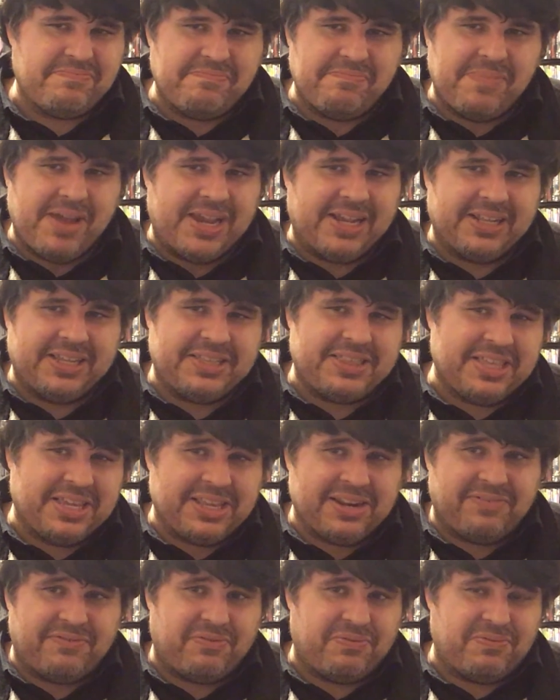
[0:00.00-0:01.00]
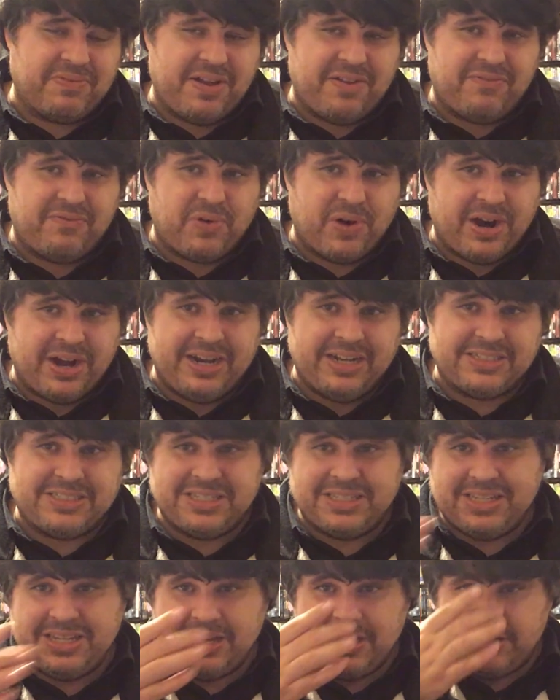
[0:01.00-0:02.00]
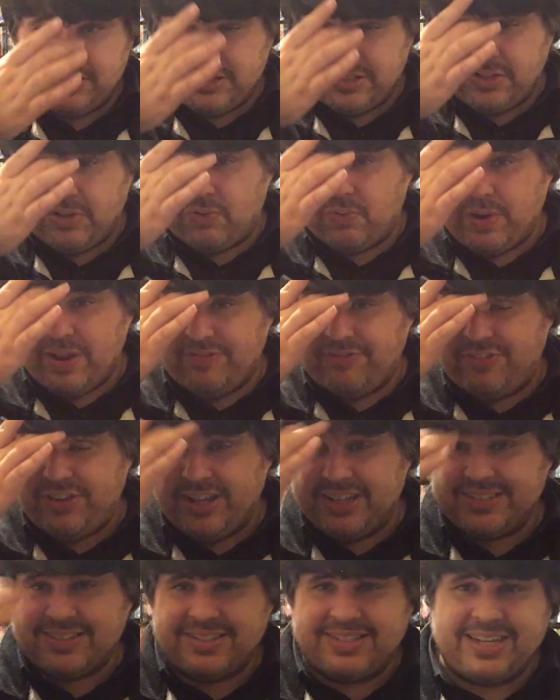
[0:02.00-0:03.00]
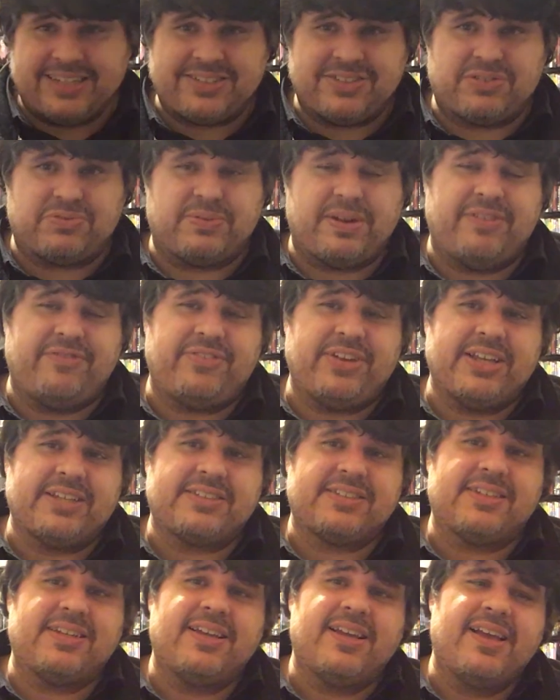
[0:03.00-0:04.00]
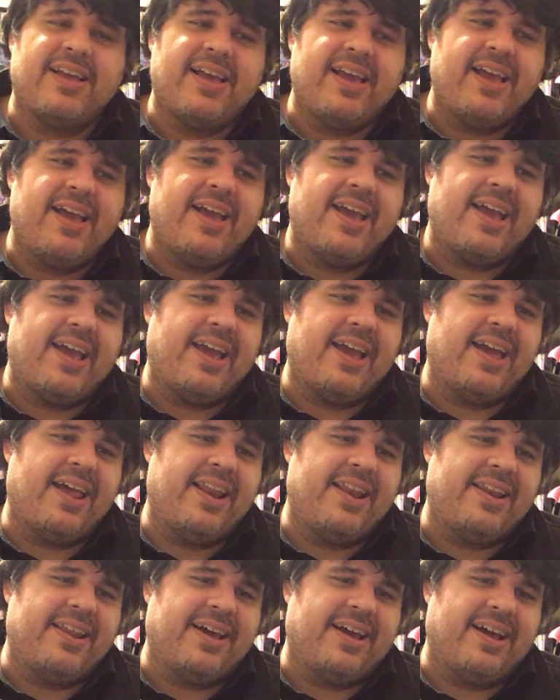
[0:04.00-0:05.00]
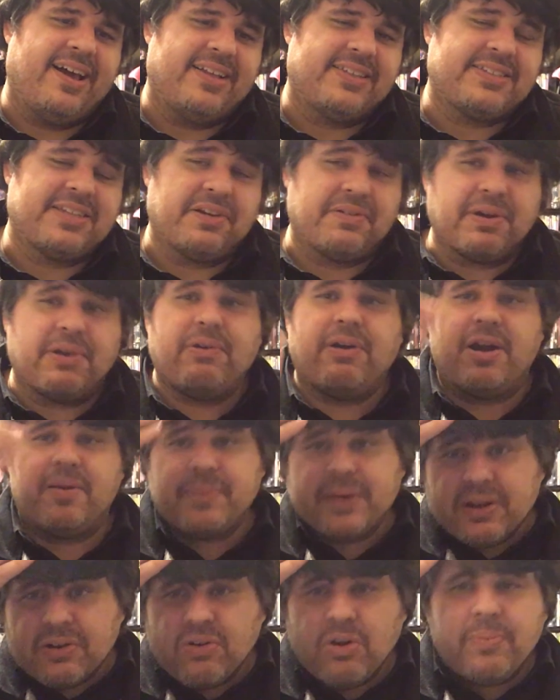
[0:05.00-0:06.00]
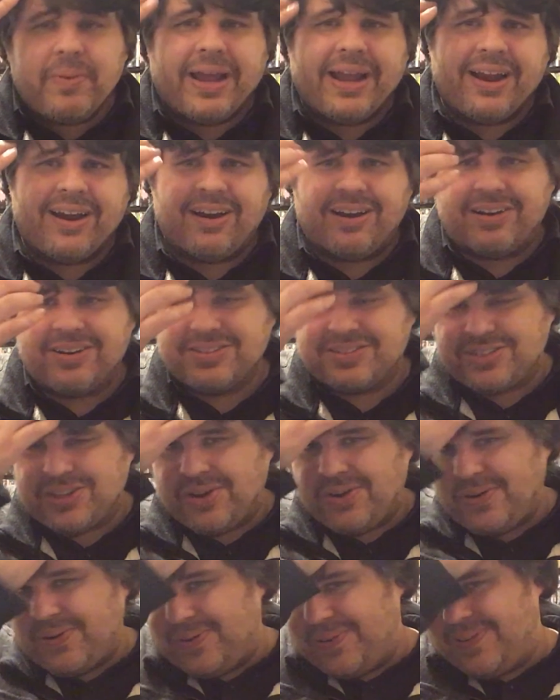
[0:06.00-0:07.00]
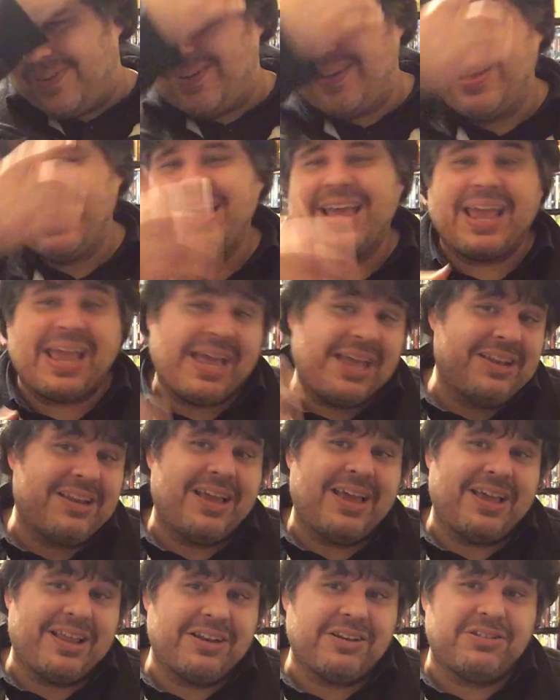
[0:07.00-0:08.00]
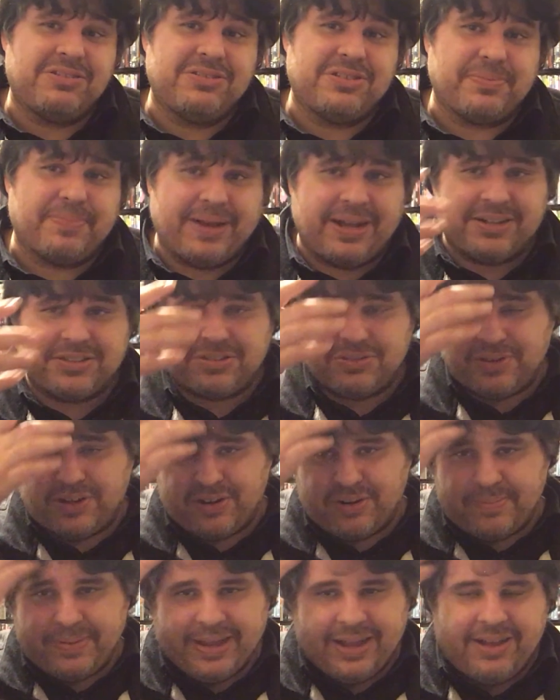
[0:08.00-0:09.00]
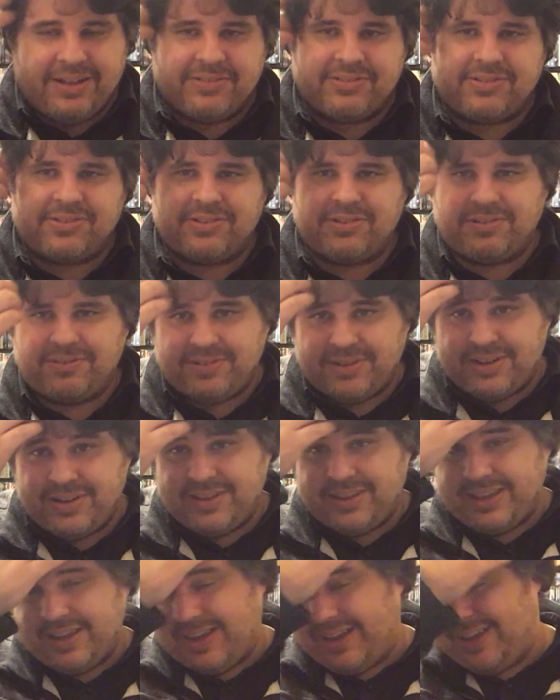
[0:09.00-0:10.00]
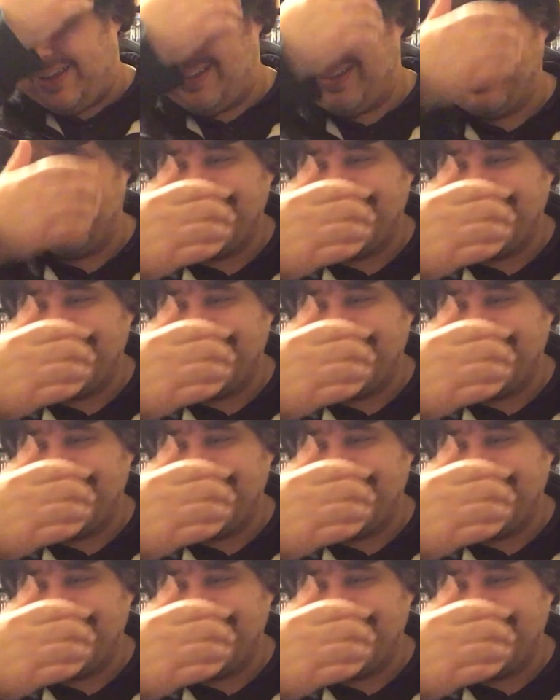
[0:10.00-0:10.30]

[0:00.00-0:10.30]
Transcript: Mainly thinking of wearing it to the Ren Fest, the Texas Ren Fest, and it's gonna require me to grow my hair, so and lose about 200 pounds. So yeah.